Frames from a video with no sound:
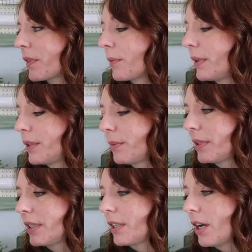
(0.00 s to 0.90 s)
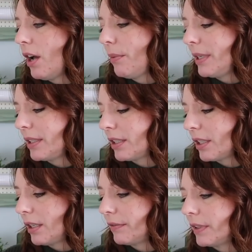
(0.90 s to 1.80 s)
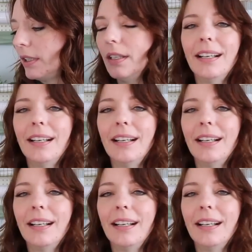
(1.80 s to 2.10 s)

which wasn't always a ton of fun,